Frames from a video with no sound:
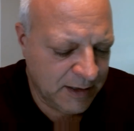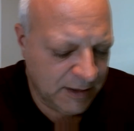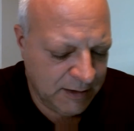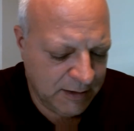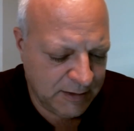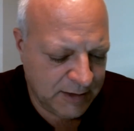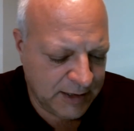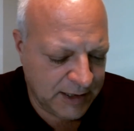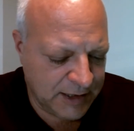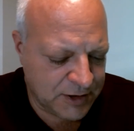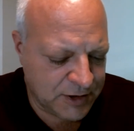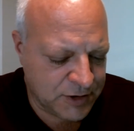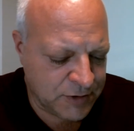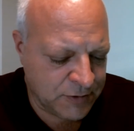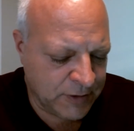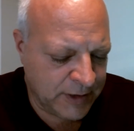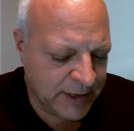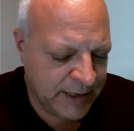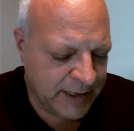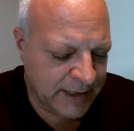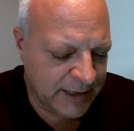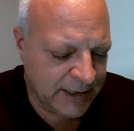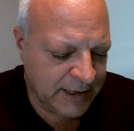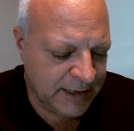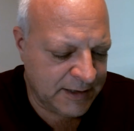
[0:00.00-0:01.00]

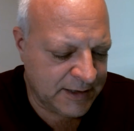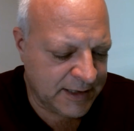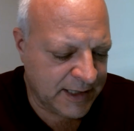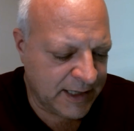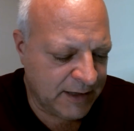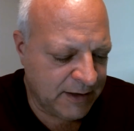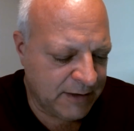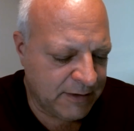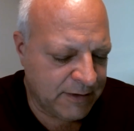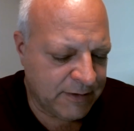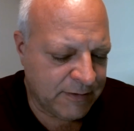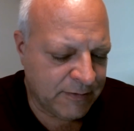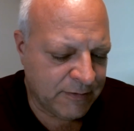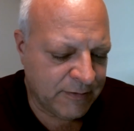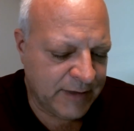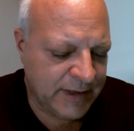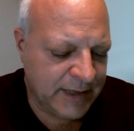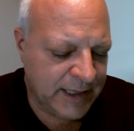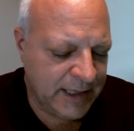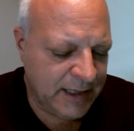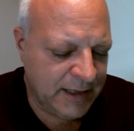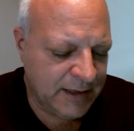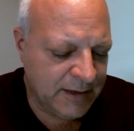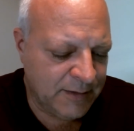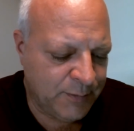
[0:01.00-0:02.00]
Detroit is a
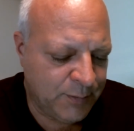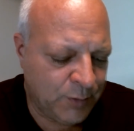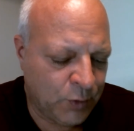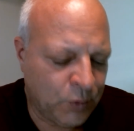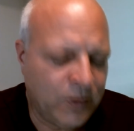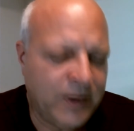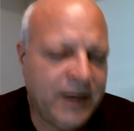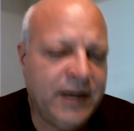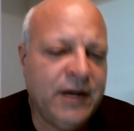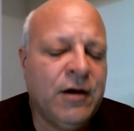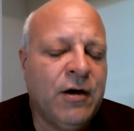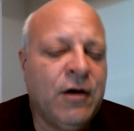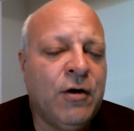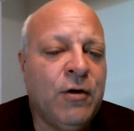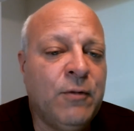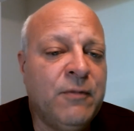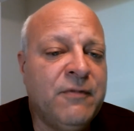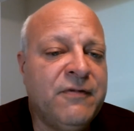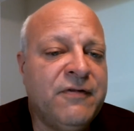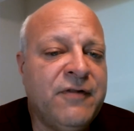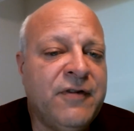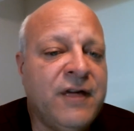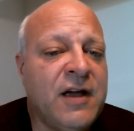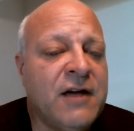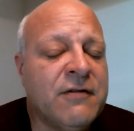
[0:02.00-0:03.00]
3-point home
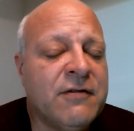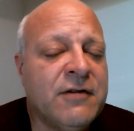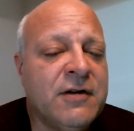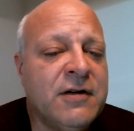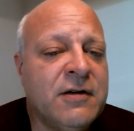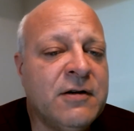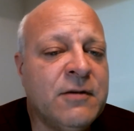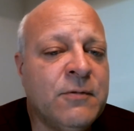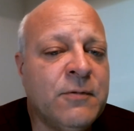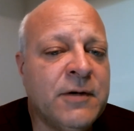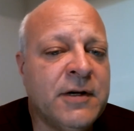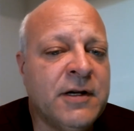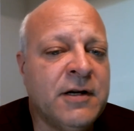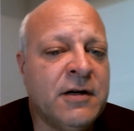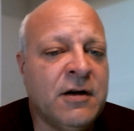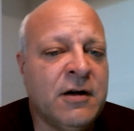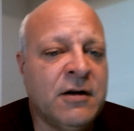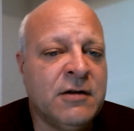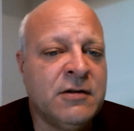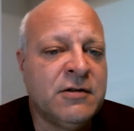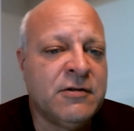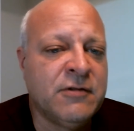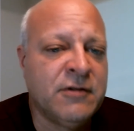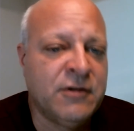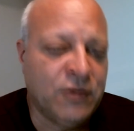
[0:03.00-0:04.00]
favorite with an
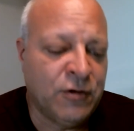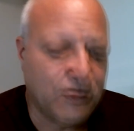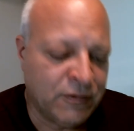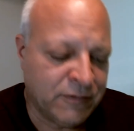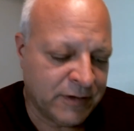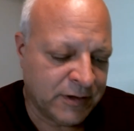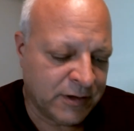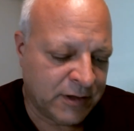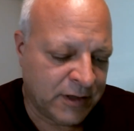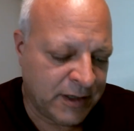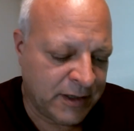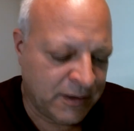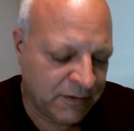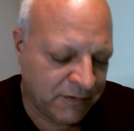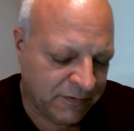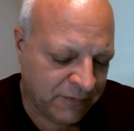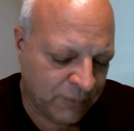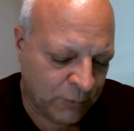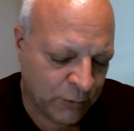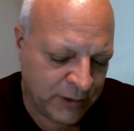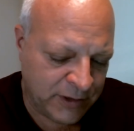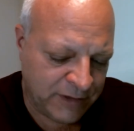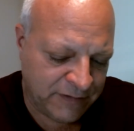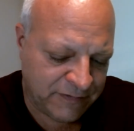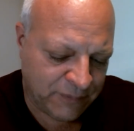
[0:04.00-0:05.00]
under and over line of
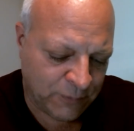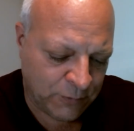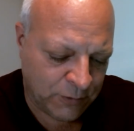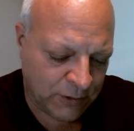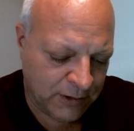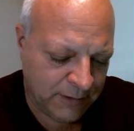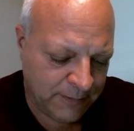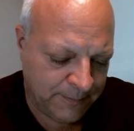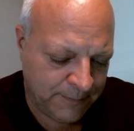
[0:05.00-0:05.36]
44.